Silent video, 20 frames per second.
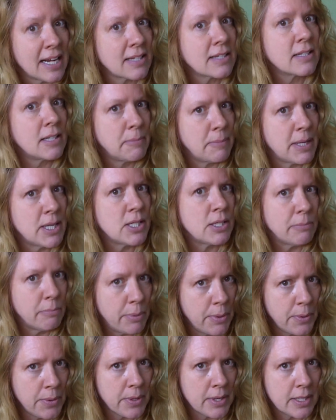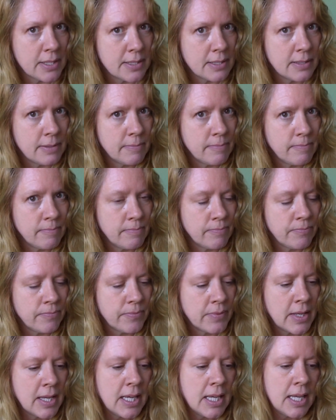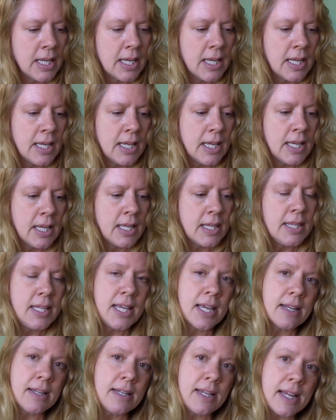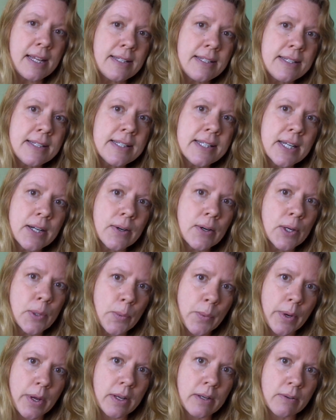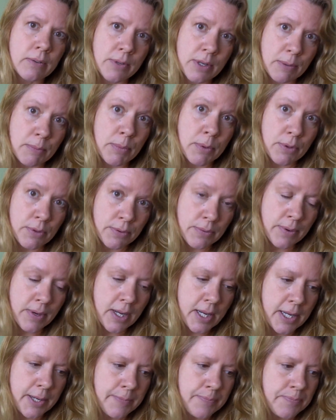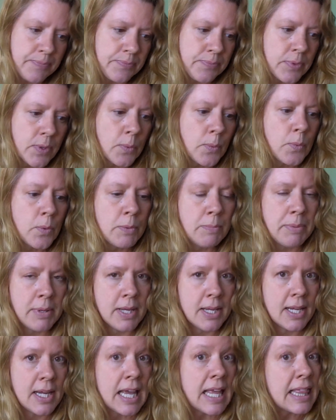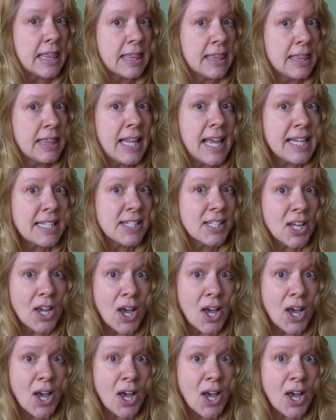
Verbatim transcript: exclamation point. The unnecessary one, or number three, would be let's